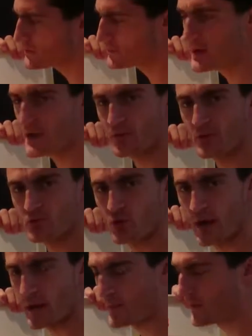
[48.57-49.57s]
there's 3 different
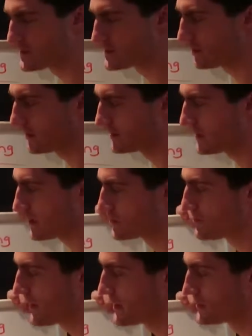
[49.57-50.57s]
training methods I'm going to
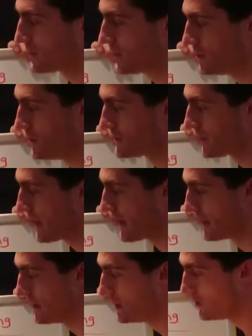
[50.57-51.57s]
touch base with you
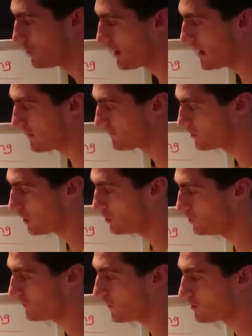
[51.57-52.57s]
today. We have
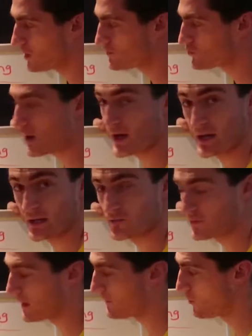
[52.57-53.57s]
total volume training
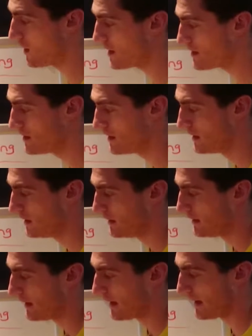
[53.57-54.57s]
for number 1,
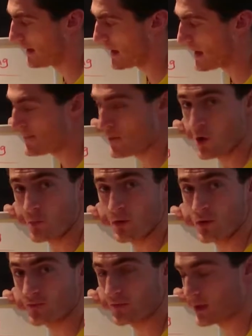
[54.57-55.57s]
and
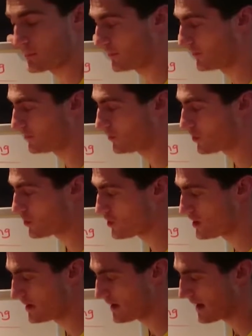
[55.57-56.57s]
EMOM for number 2,
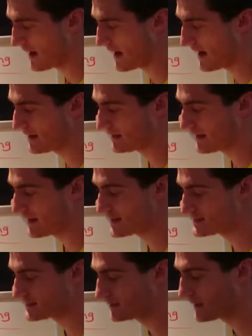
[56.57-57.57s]
and
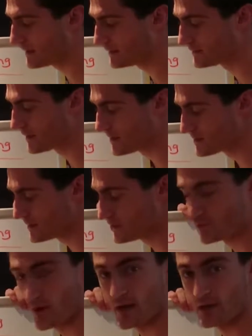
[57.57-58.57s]
escalating
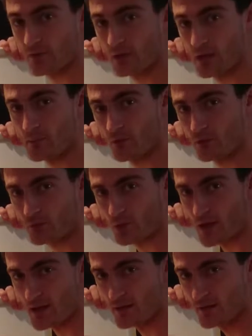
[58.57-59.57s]
density training for number 3.
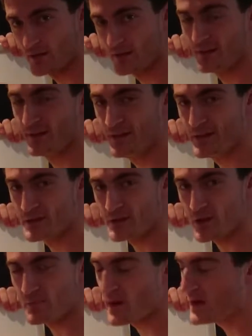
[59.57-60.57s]

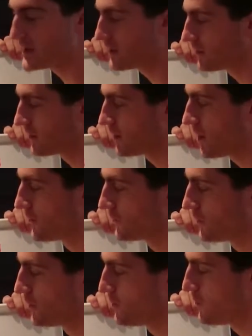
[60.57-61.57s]
Don't panic, I'm going to go
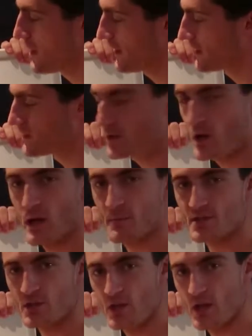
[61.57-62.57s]
through them one at a
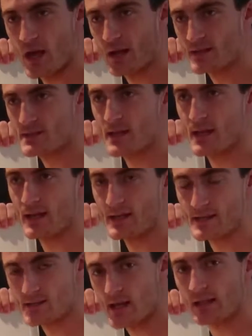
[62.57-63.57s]
time so you understand
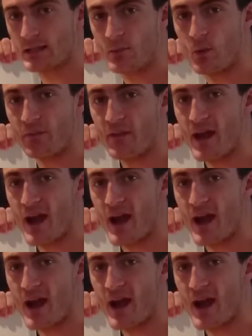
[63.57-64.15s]
exactly what